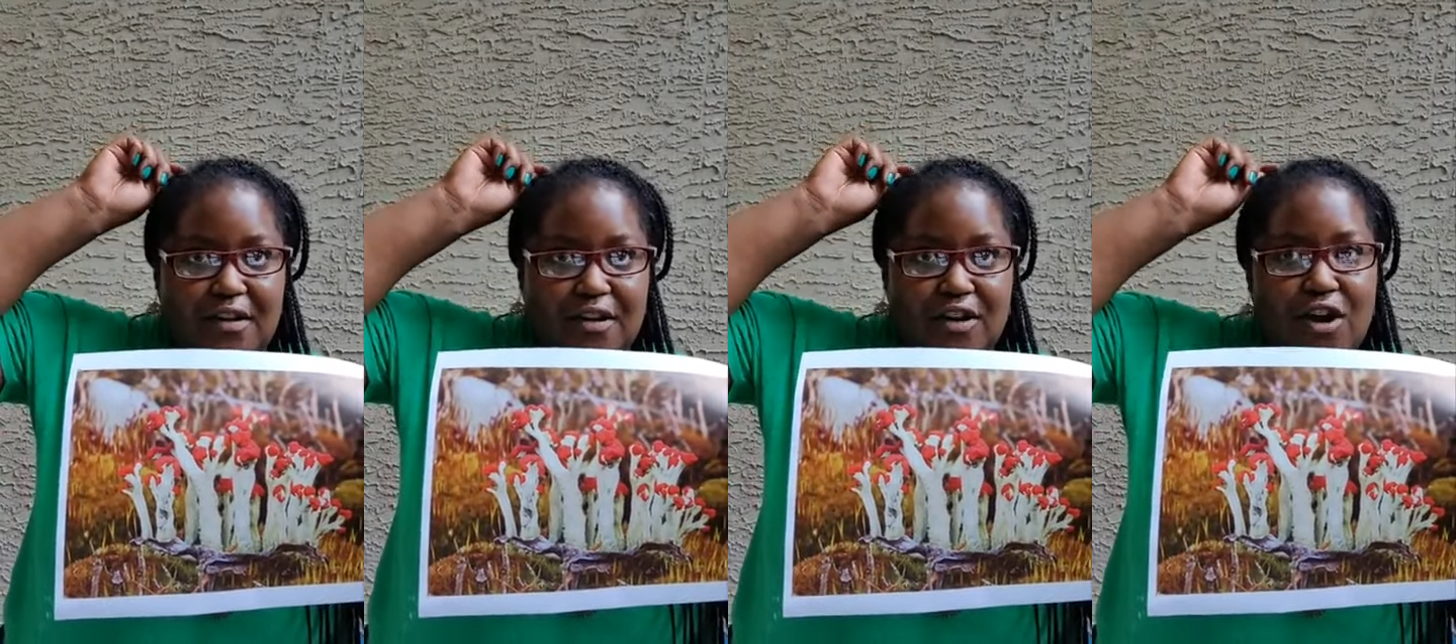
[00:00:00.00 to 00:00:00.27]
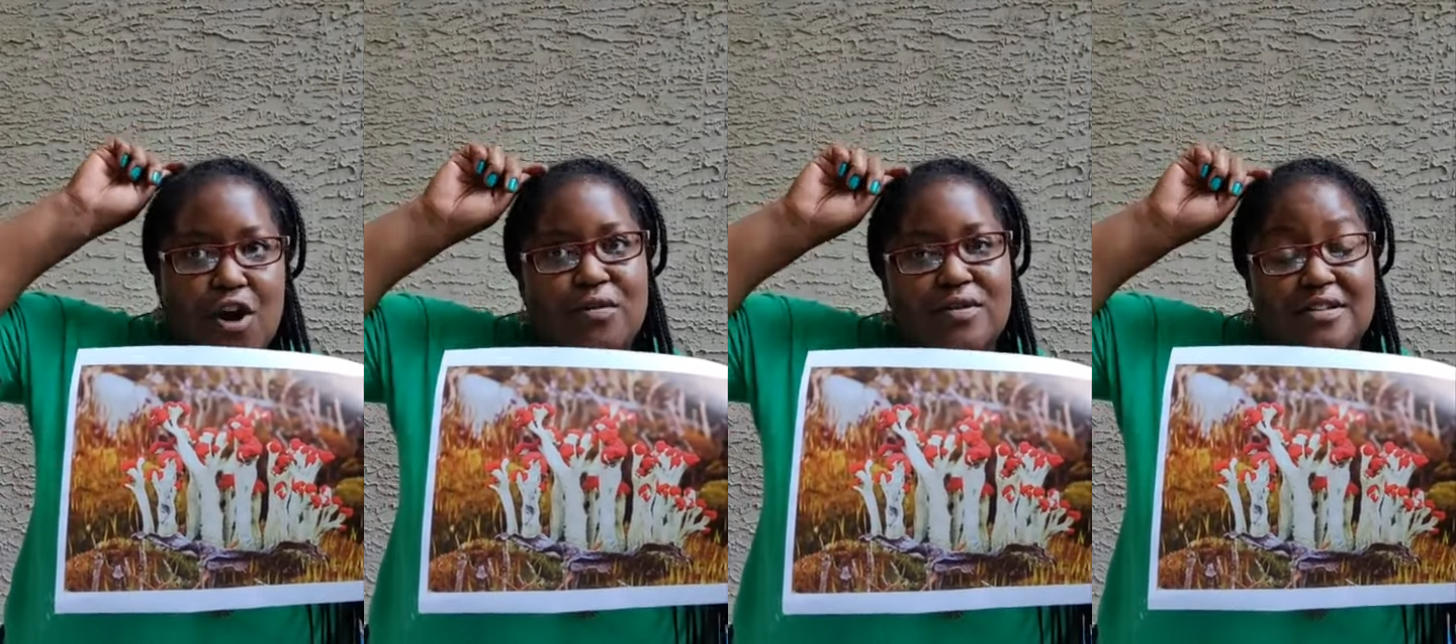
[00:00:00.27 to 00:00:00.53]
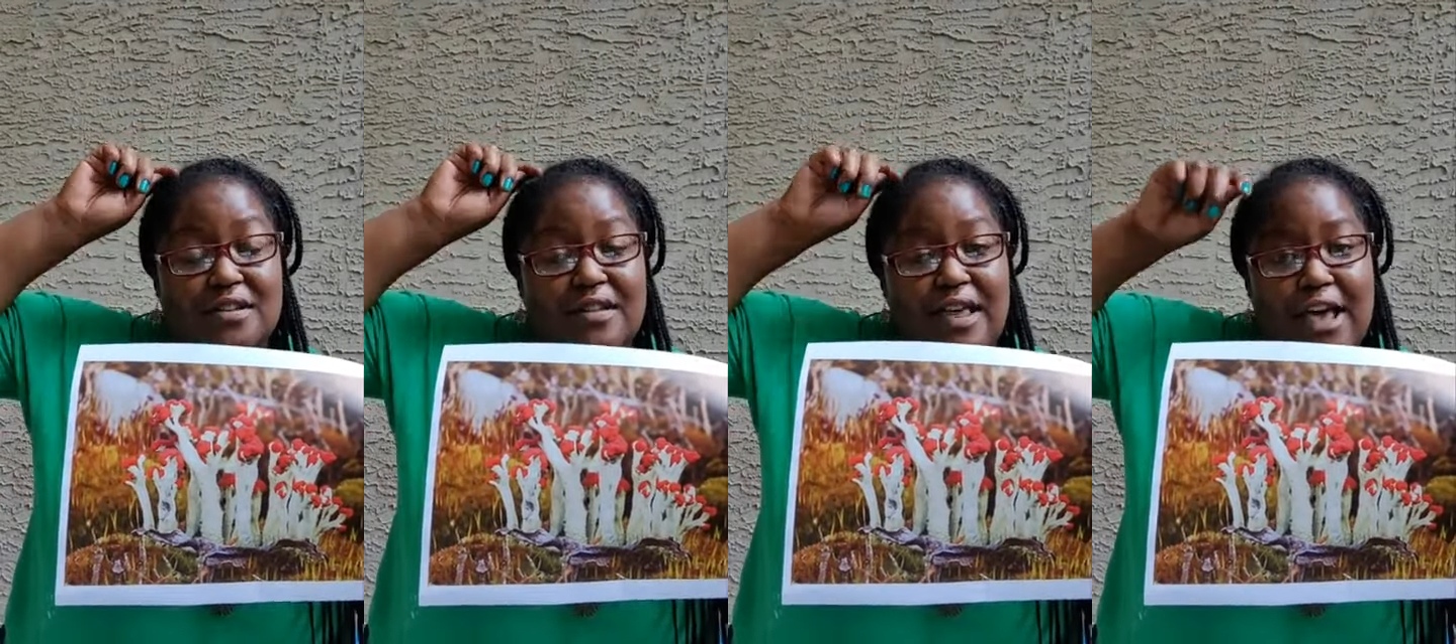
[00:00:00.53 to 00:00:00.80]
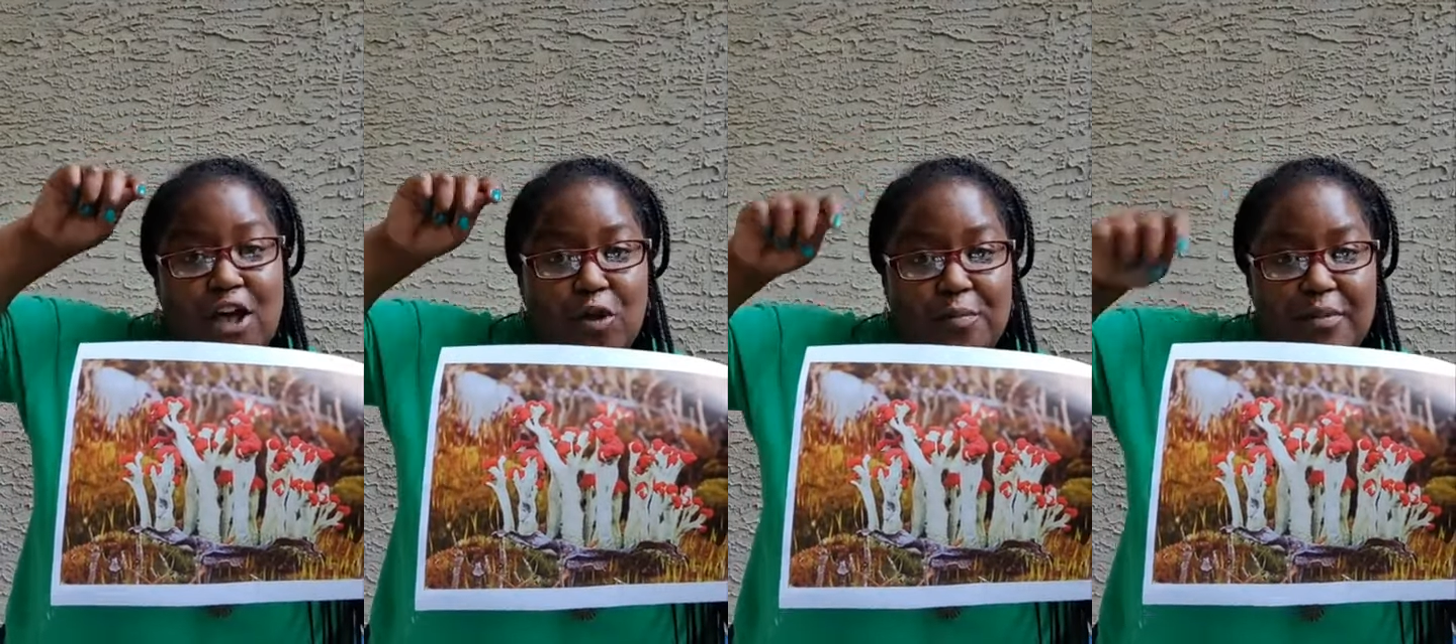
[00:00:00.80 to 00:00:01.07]
coats and the
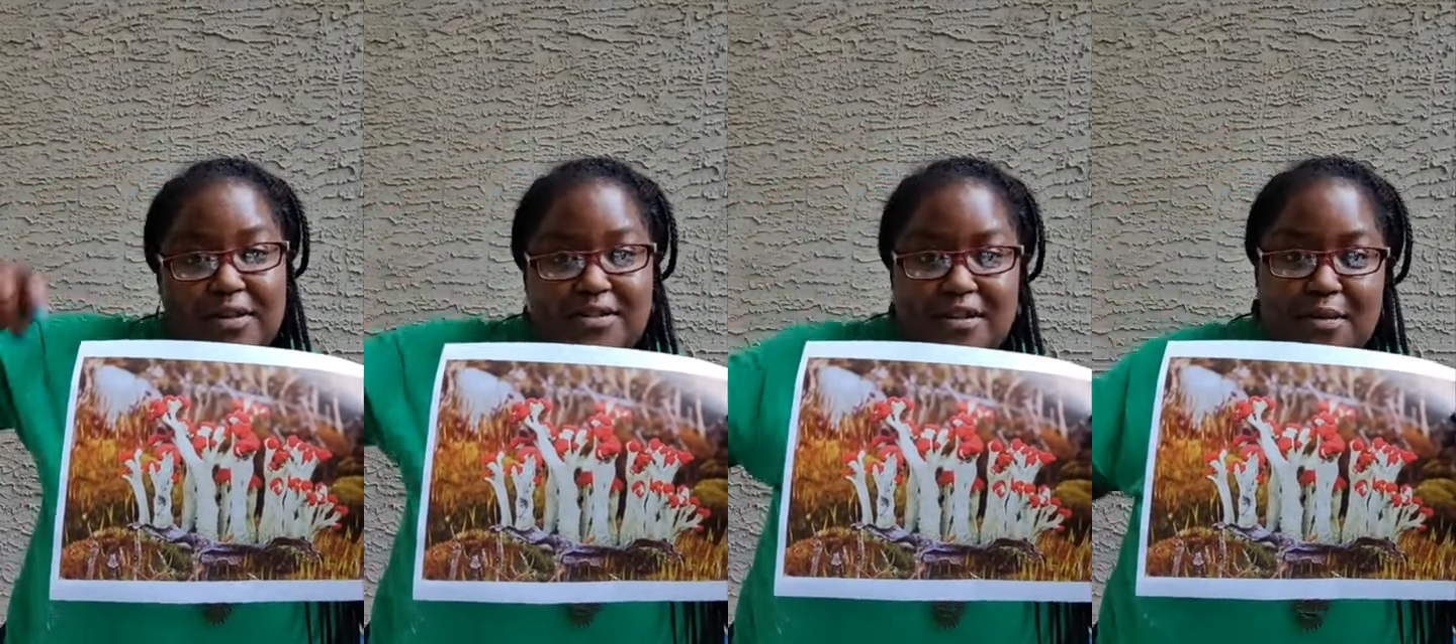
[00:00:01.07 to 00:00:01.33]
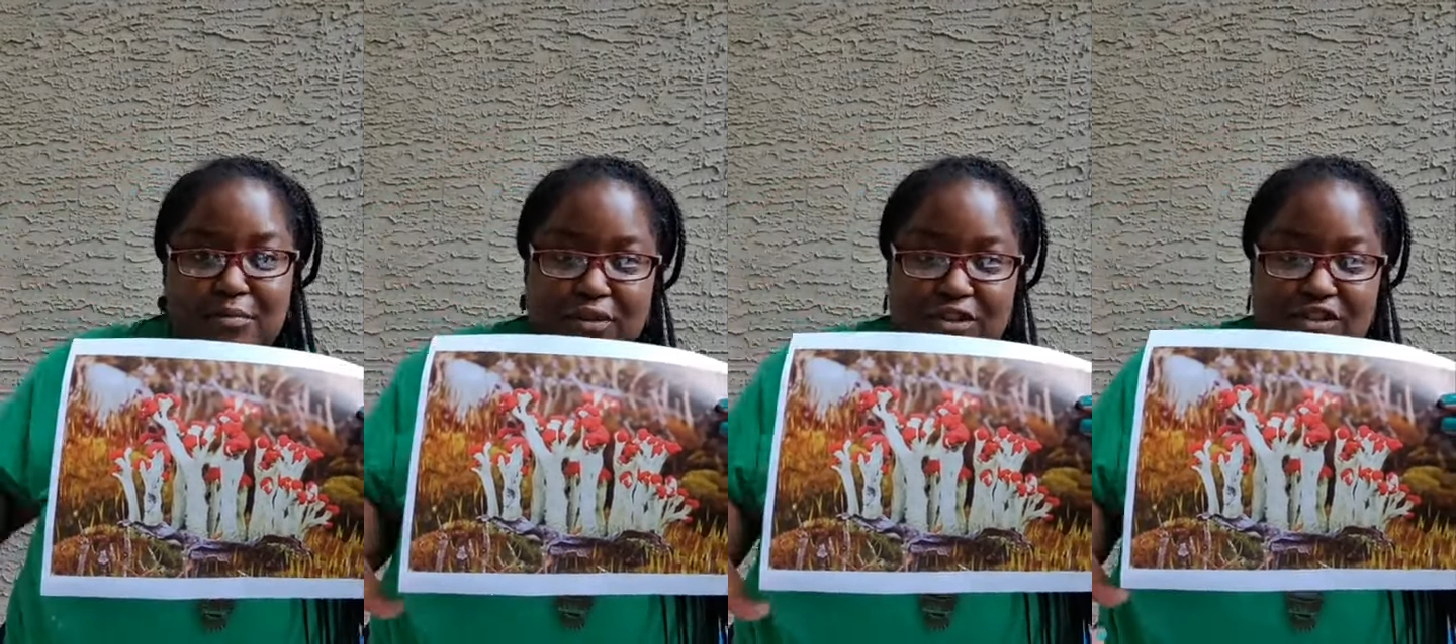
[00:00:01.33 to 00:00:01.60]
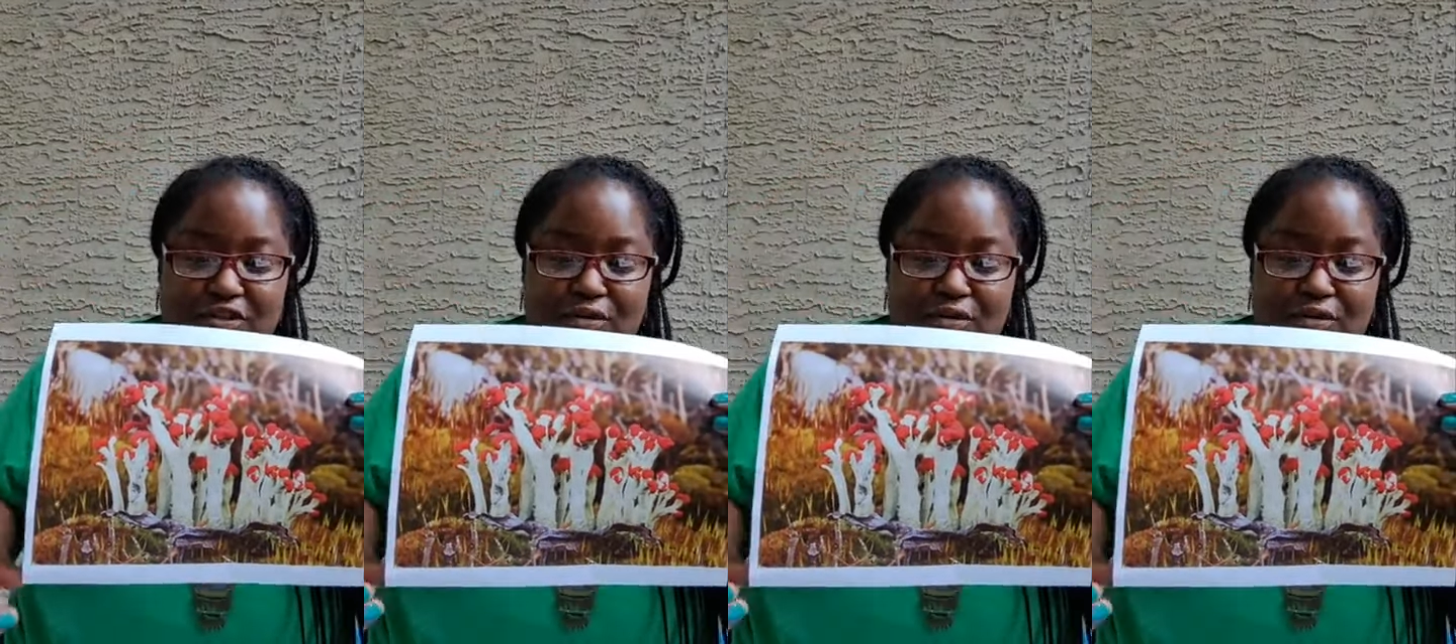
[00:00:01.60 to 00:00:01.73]
helmets that British